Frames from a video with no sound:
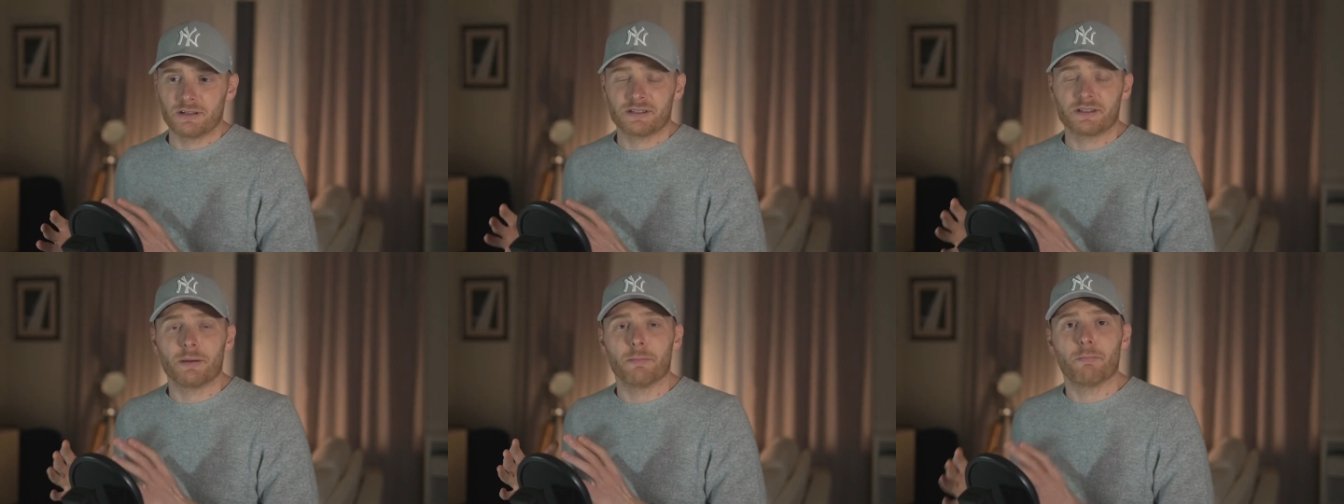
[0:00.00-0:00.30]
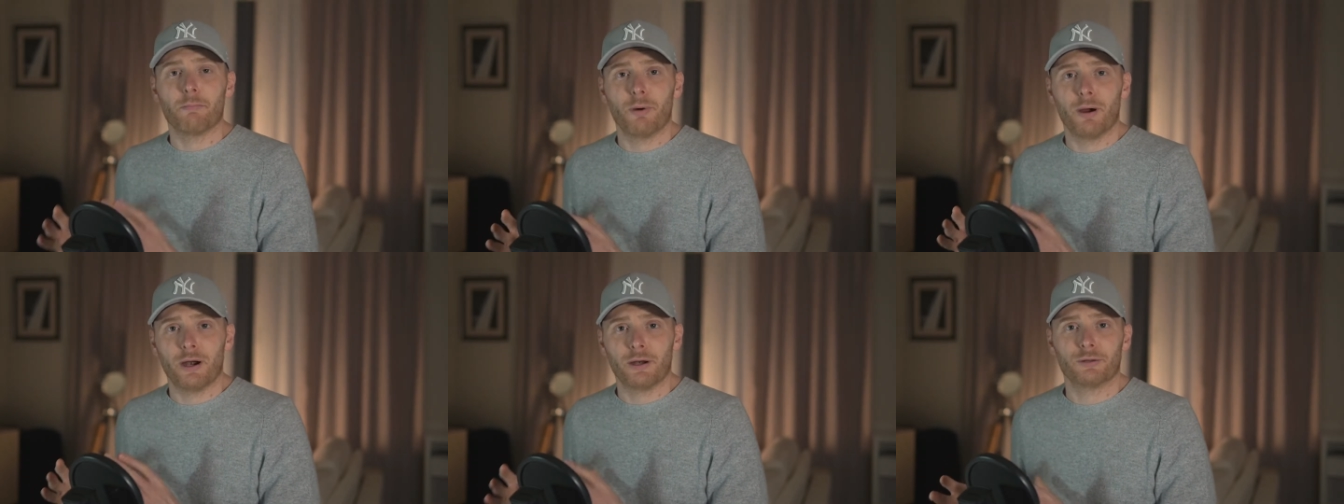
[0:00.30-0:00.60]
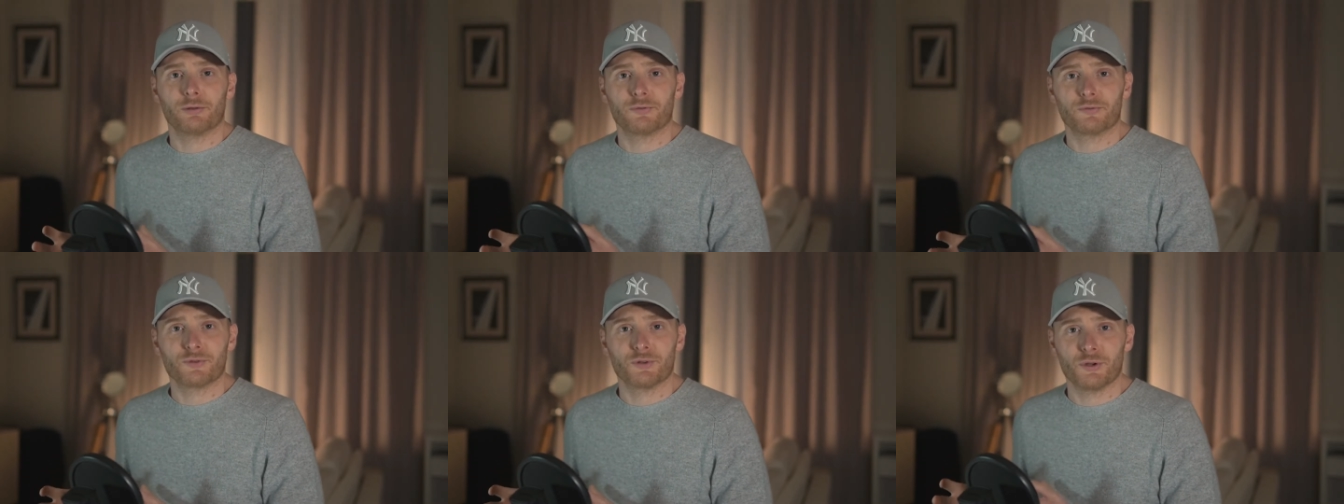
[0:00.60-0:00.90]
some
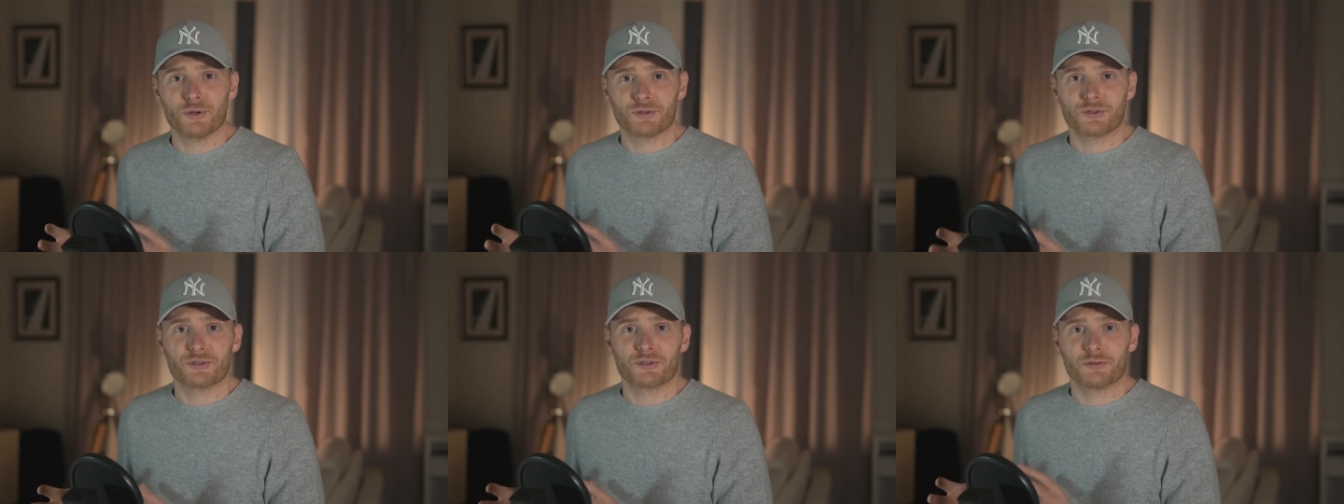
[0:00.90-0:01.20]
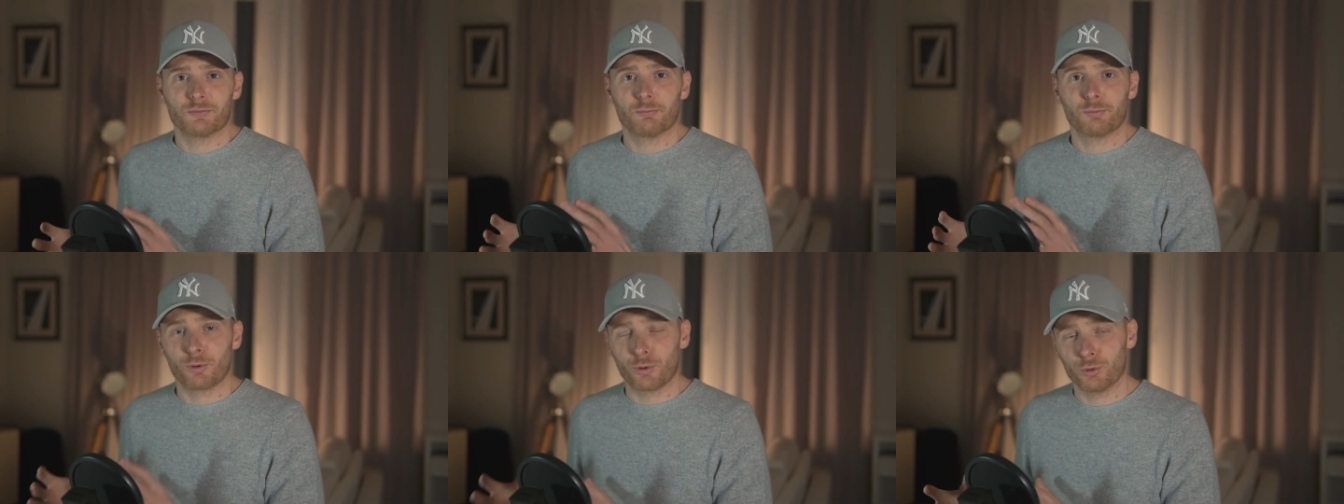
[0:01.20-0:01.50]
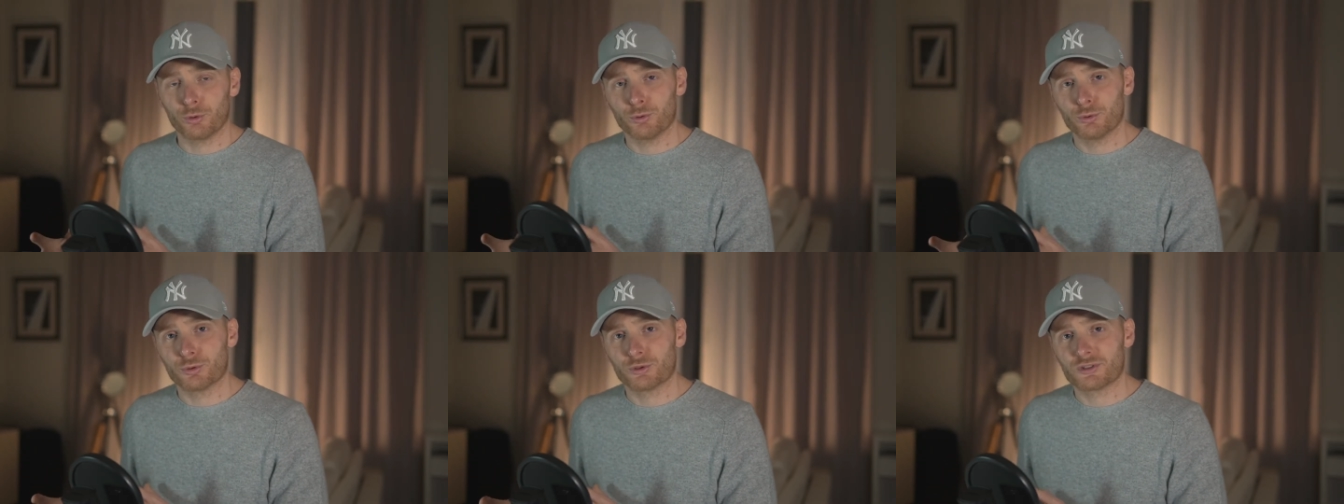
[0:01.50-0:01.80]
part of those
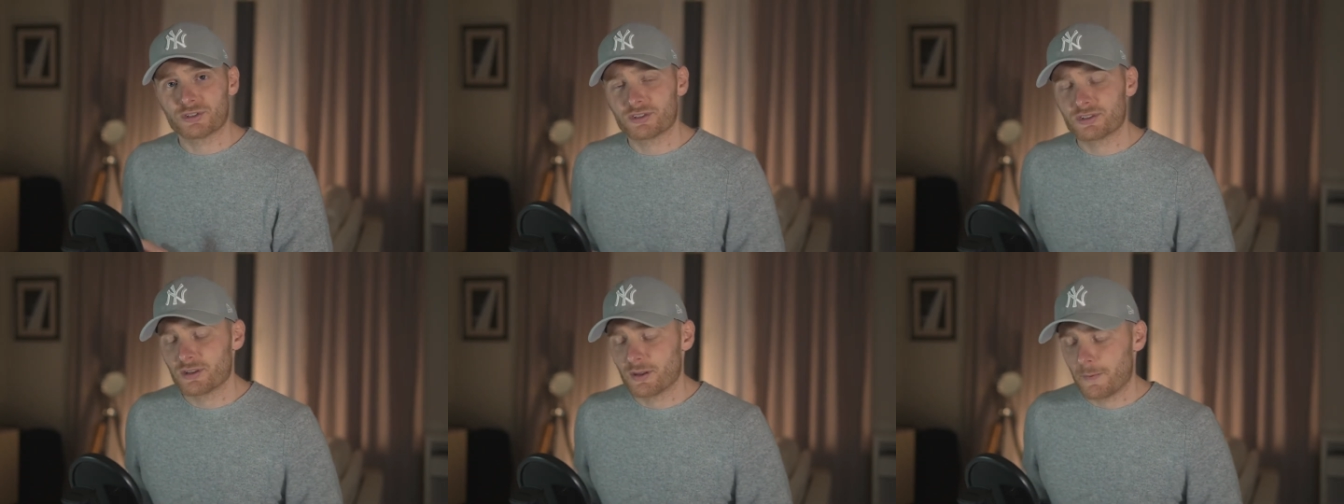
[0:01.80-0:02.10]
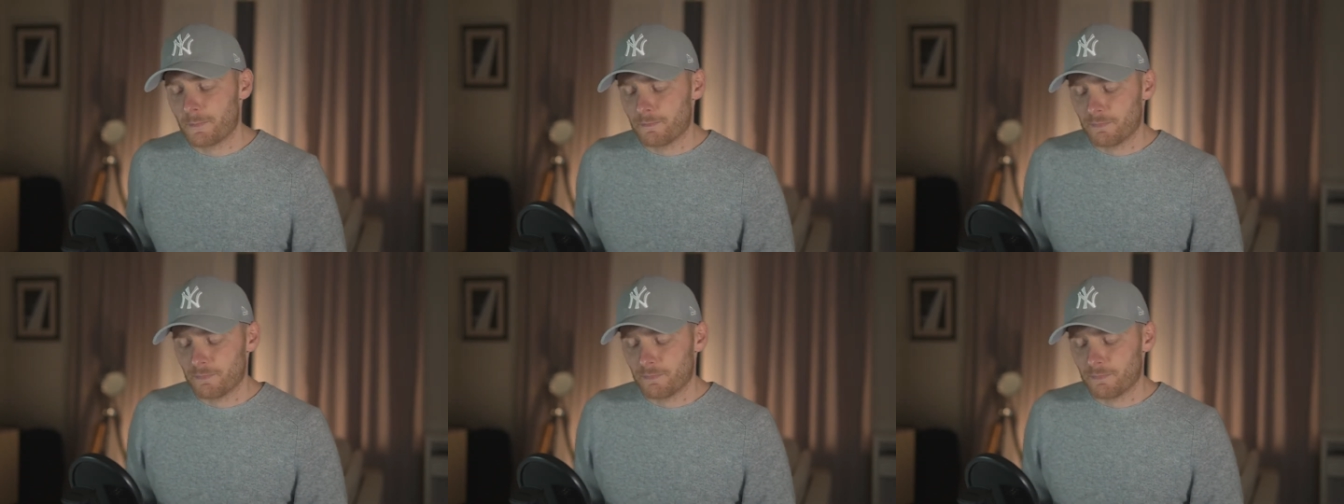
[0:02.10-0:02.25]
products